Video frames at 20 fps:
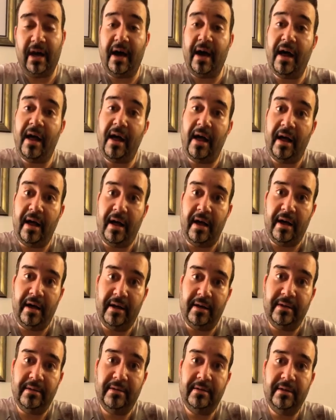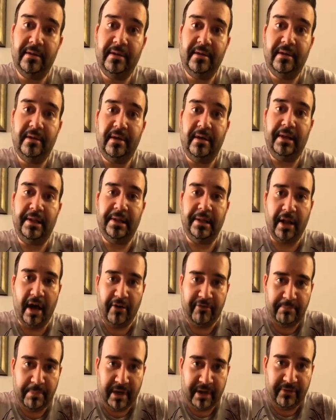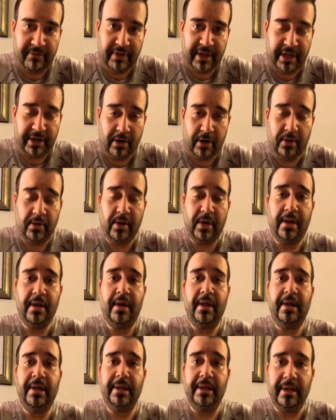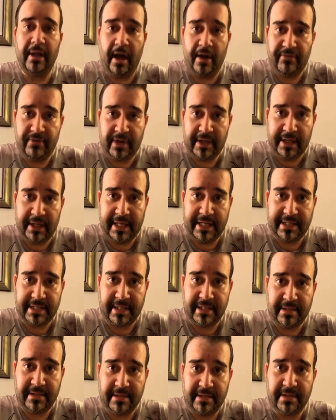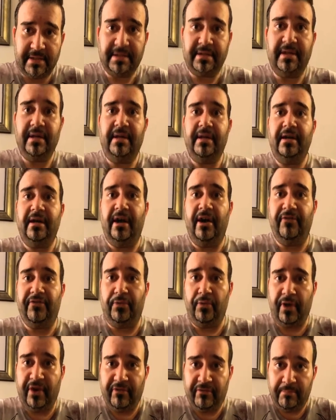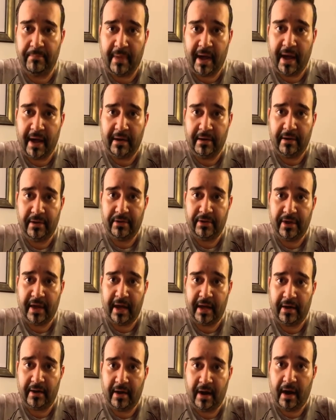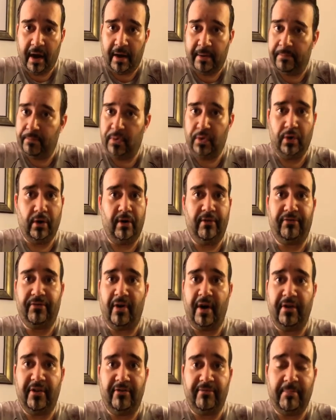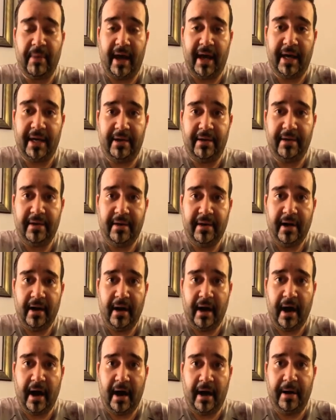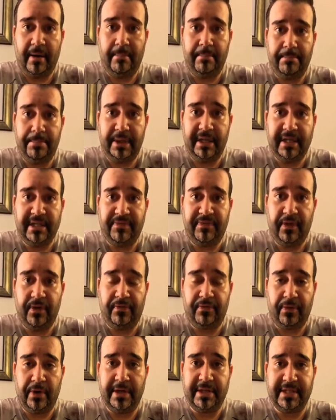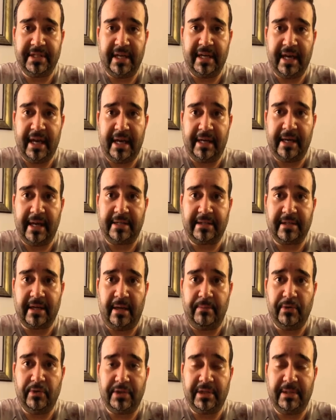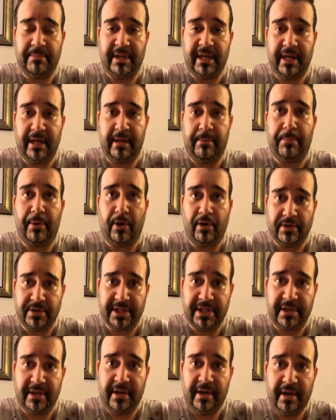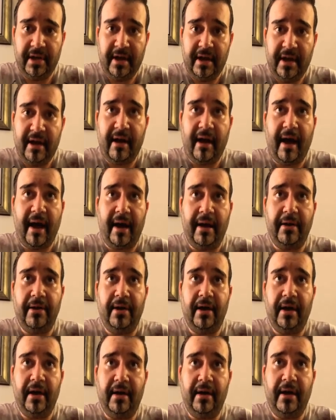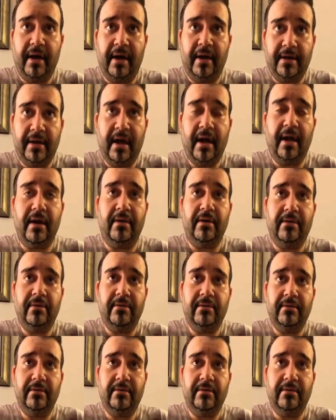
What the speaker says: Ah, love Big Vito. Love Gleason's. If we've met, then you're a friend of mine. Please feel free to say hey next time you see me in person. And yeah.